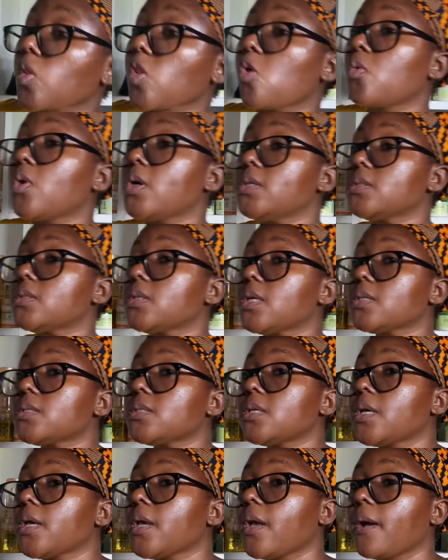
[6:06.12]
where is
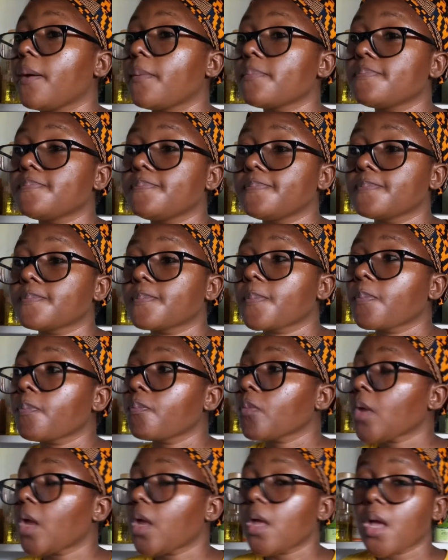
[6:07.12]
that here?
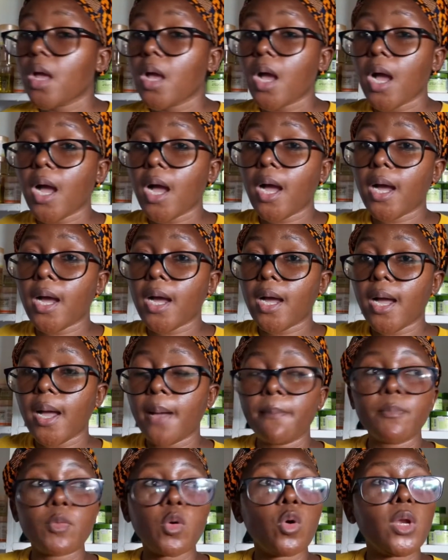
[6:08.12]

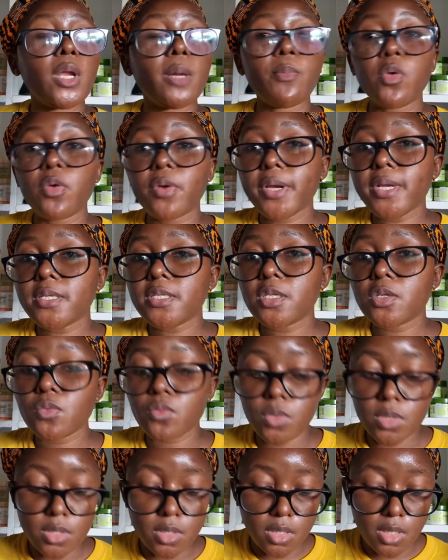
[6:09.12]
I'm
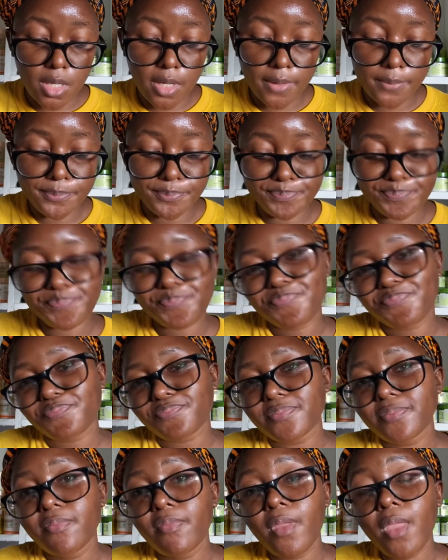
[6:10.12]
collaborating with, I'm
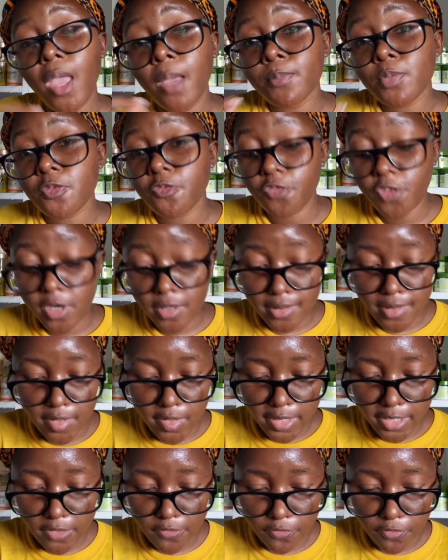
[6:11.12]
very
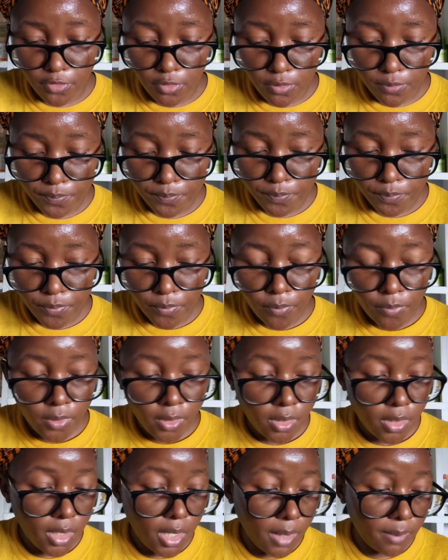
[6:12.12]
grateful.
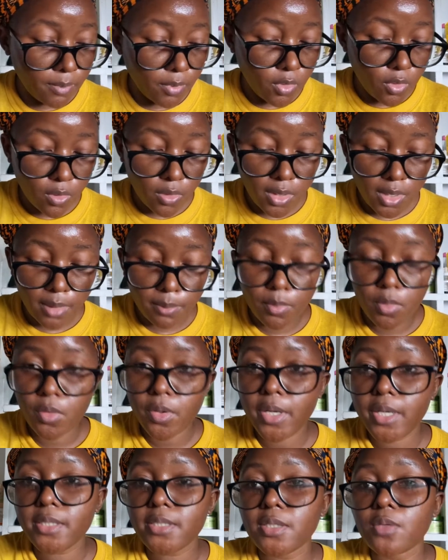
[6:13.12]
I'm
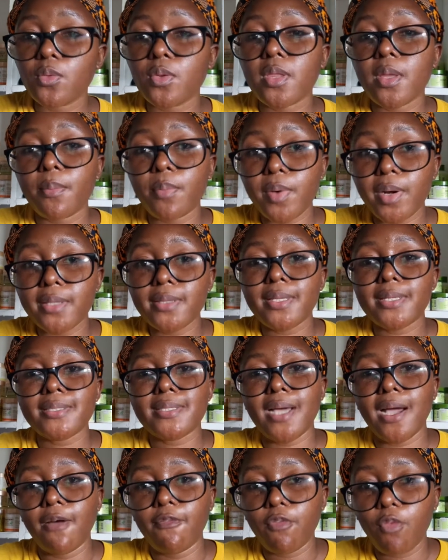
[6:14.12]
collaborating with a brand
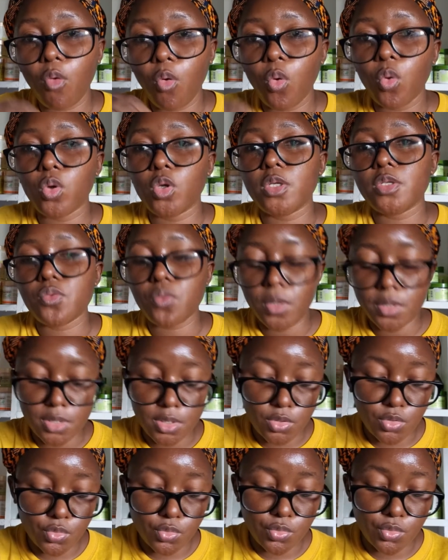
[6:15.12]
that I've always
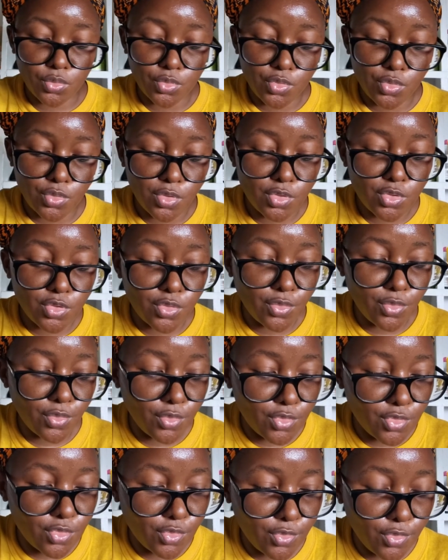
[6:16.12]
wanted to
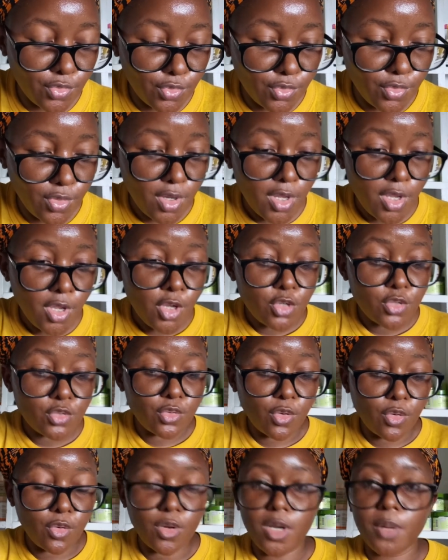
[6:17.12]

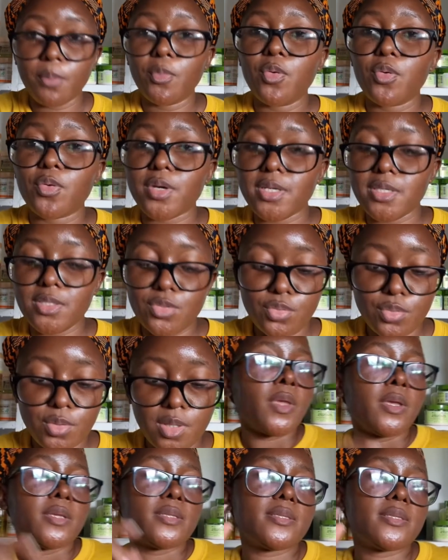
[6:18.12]
collaborate
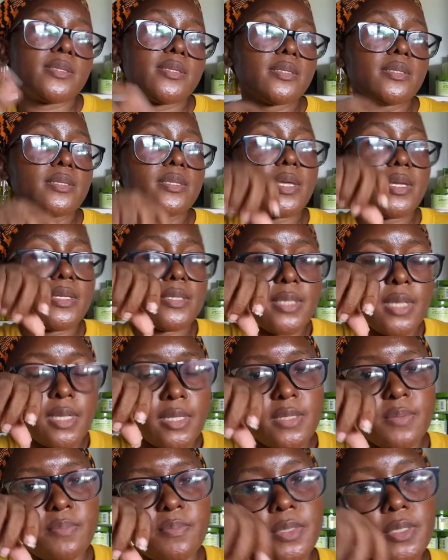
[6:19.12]
with. See, they
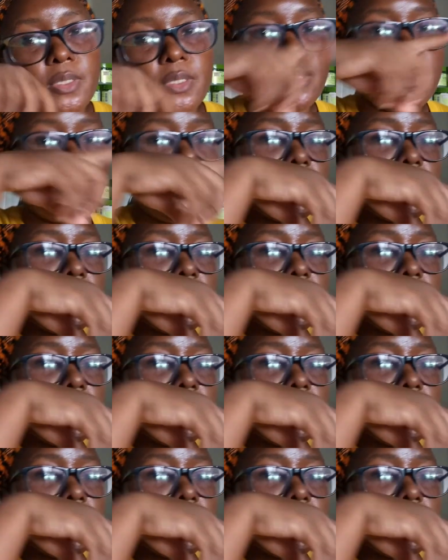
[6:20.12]
sent me